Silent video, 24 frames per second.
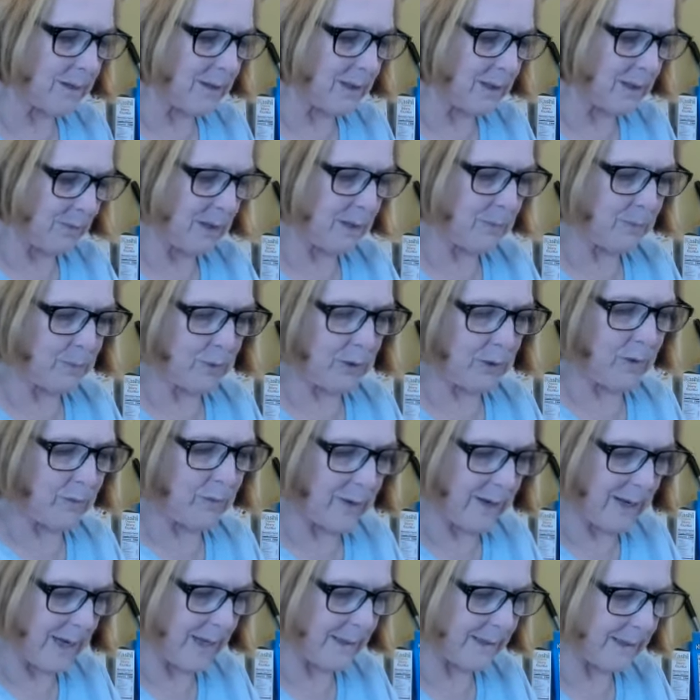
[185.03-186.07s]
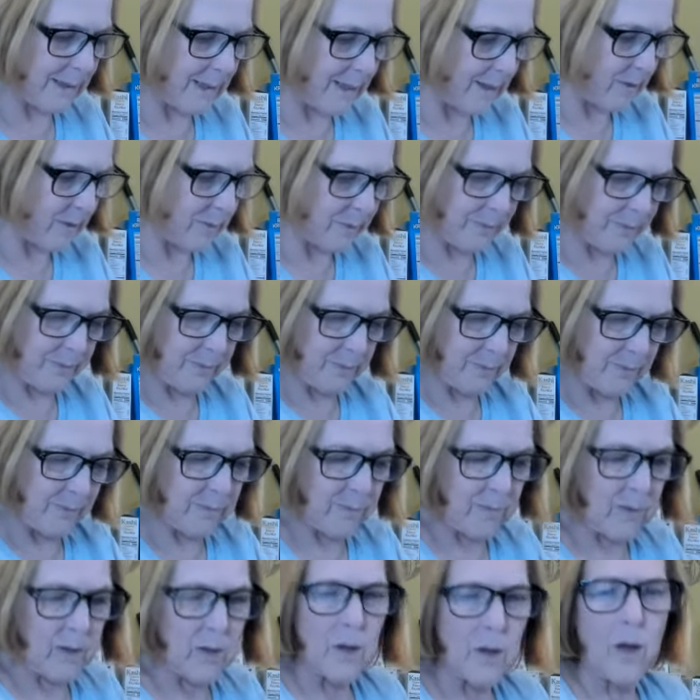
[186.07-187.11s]
This one's pretty ragged out.
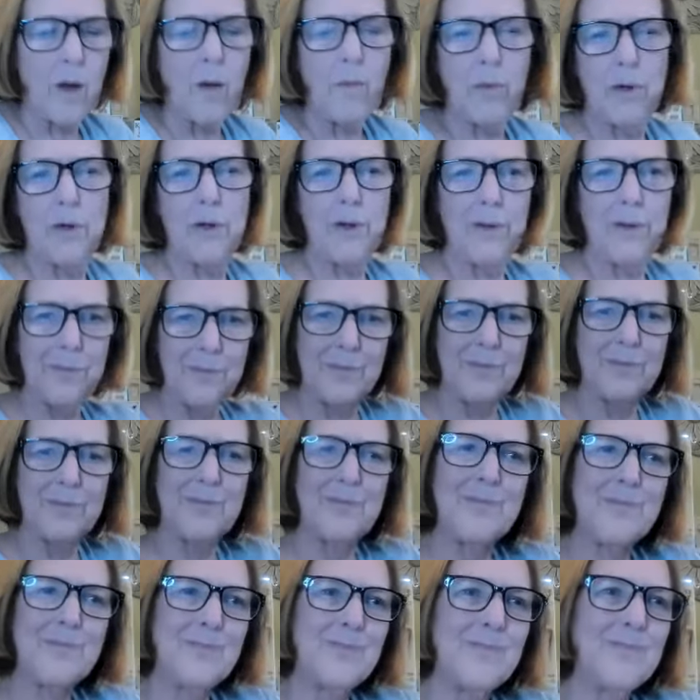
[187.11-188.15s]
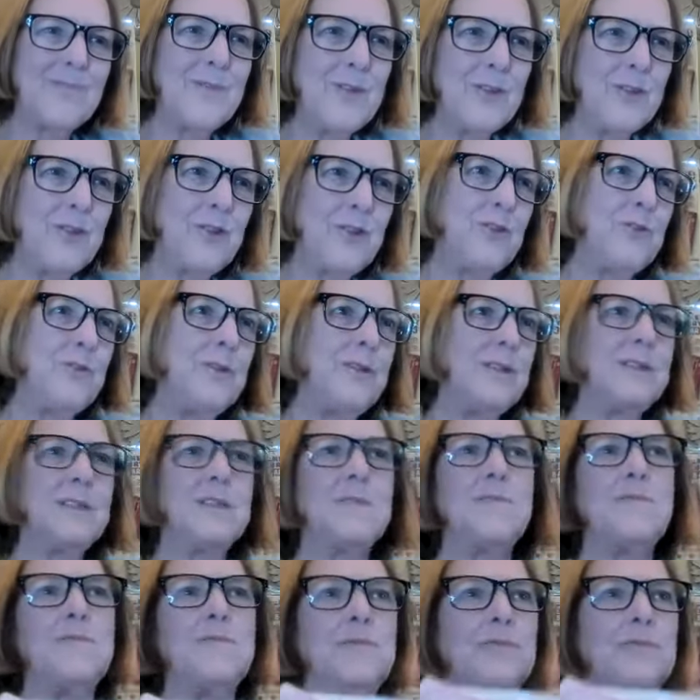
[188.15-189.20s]
But we'll do
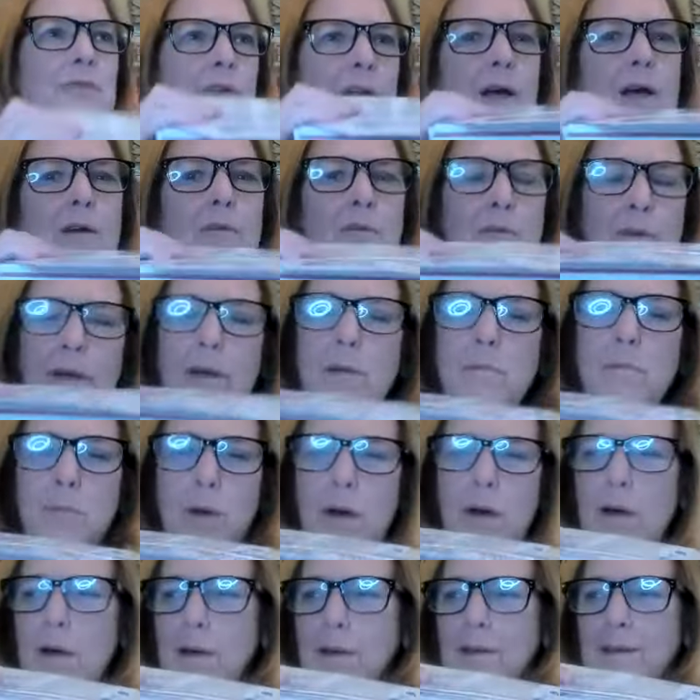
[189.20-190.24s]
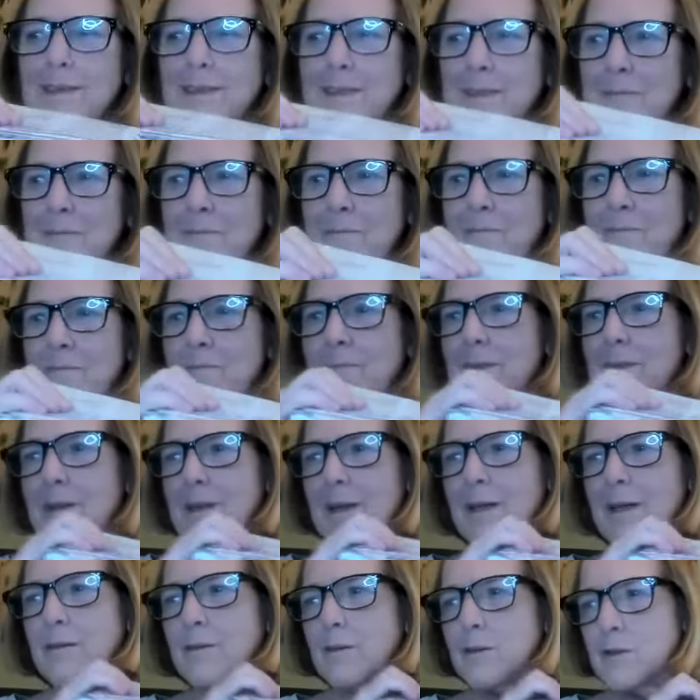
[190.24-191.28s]
this flat rate box.
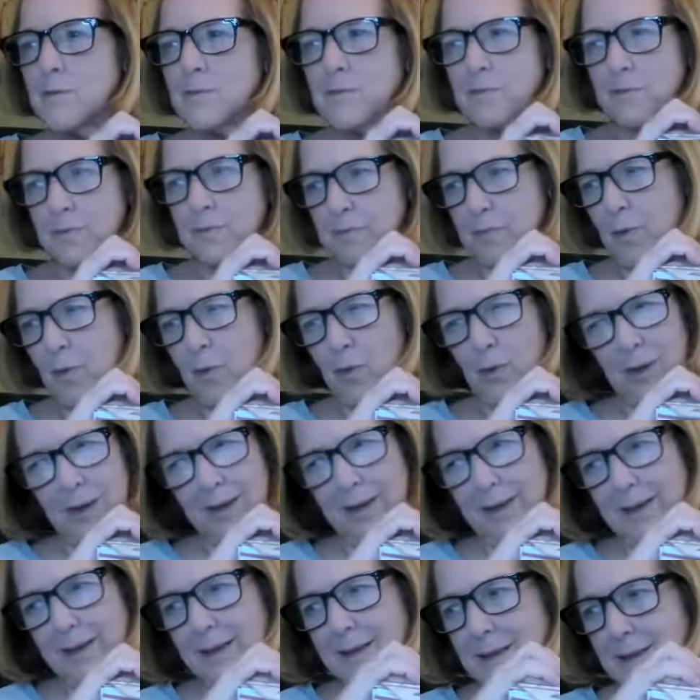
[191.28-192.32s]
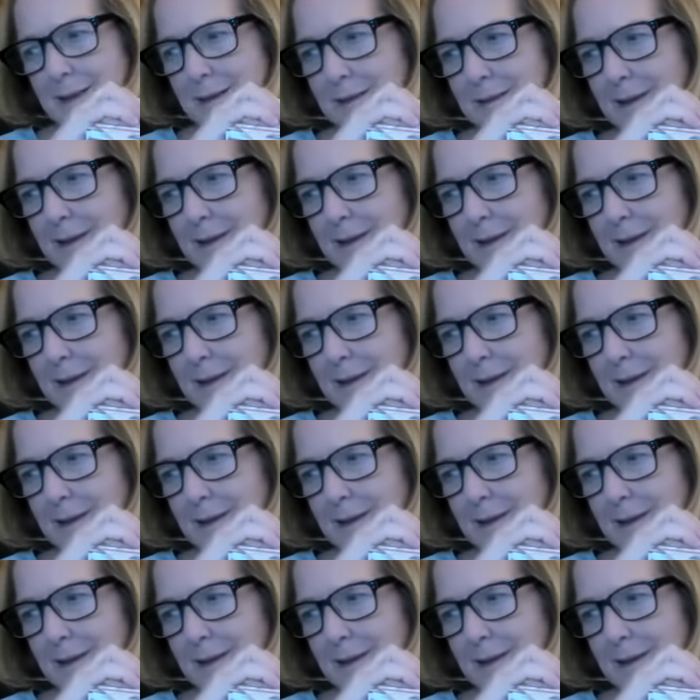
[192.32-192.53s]
I think there's 4 at least.